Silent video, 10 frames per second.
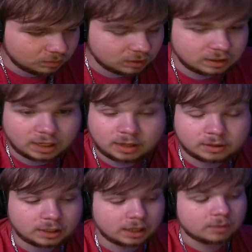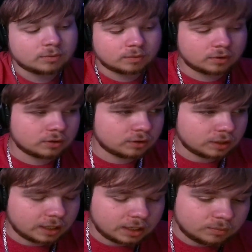But can't Cam or
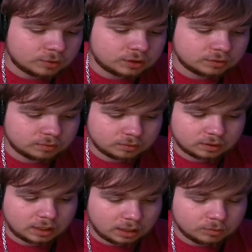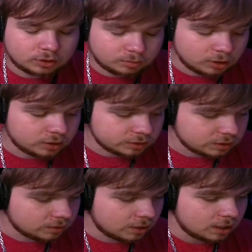Ham with came with the bars.
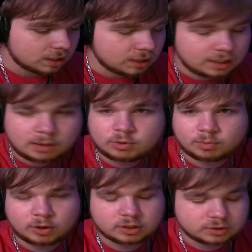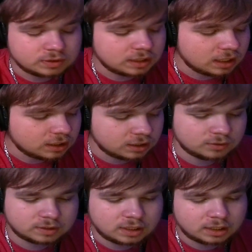It came with the bars. There was a lot of there
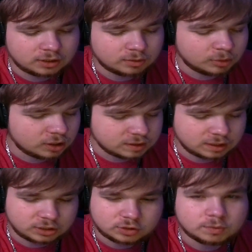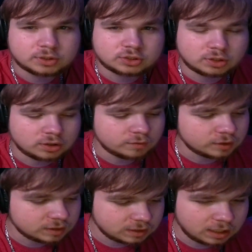was a lot of good bars that I just went straight over
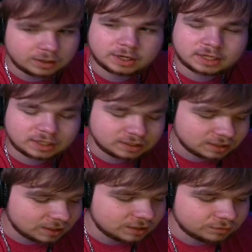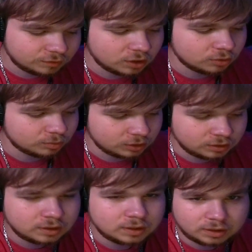because I, I, like to let it flow, but
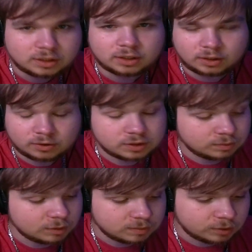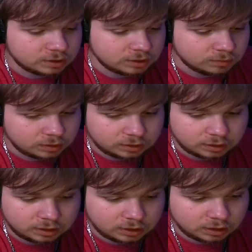there were some nice bars he went
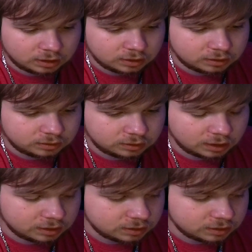that he uh had in.